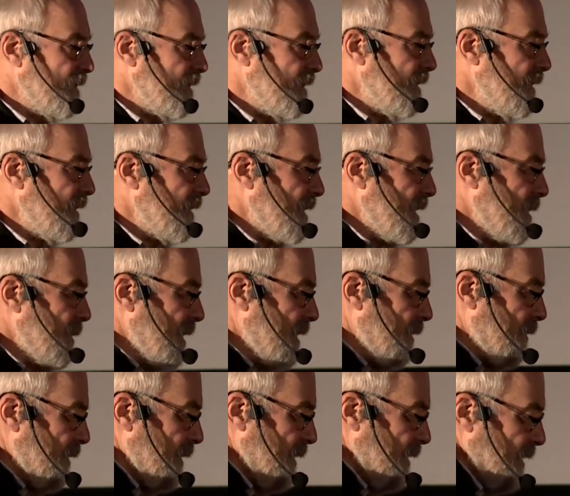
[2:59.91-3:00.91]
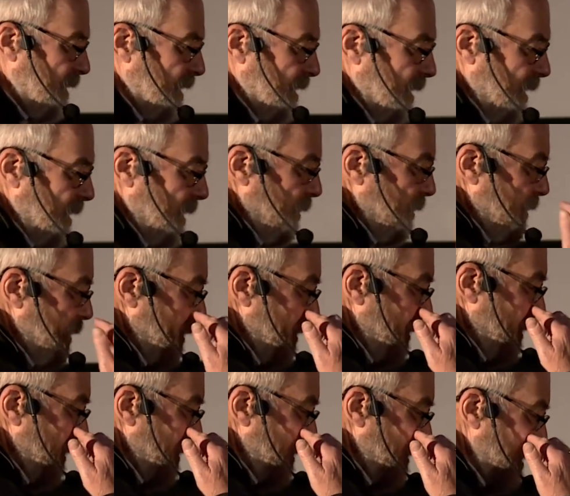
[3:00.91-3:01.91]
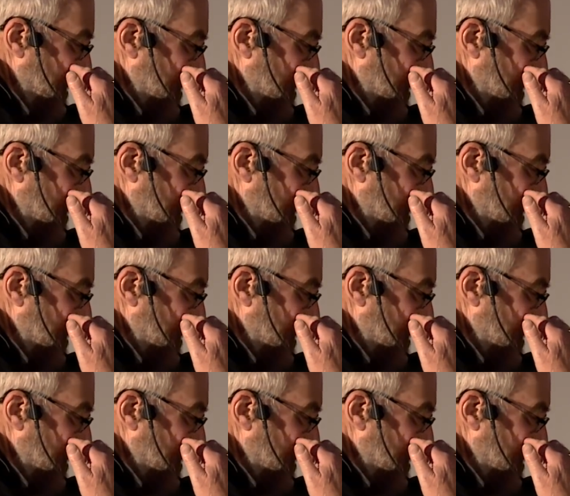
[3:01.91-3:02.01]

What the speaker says: and this is going to be the first thing I'm going to introduce as a